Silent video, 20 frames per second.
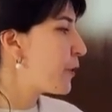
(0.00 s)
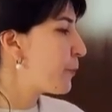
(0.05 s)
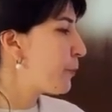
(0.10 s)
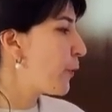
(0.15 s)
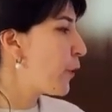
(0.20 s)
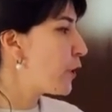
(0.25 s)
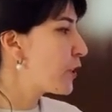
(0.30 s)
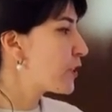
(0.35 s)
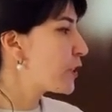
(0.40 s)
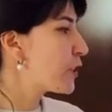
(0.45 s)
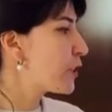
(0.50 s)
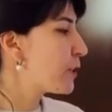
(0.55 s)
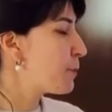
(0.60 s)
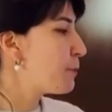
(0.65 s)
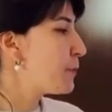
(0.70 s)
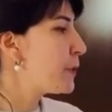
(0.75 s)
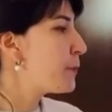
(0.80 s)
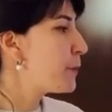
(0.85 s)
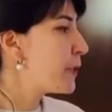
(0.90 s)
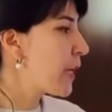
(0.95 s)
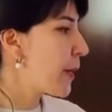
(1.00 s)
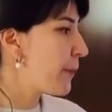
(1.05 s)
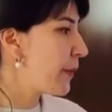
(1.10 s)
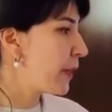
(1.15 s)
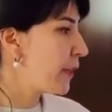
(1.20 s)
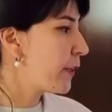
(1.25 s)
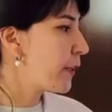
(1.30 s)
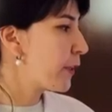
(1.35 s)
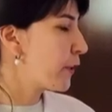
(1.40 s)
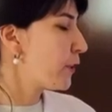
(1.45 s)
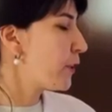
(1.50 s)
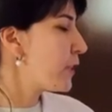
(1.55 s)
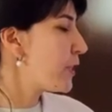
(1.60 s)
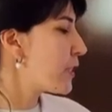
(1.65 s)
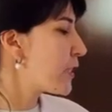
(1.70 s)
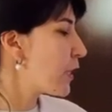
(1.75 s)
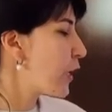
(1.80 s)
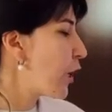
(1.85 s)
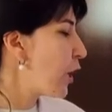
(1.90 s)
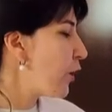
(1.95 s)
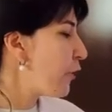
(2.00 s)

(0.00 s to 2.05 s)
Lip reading: important biomolecules.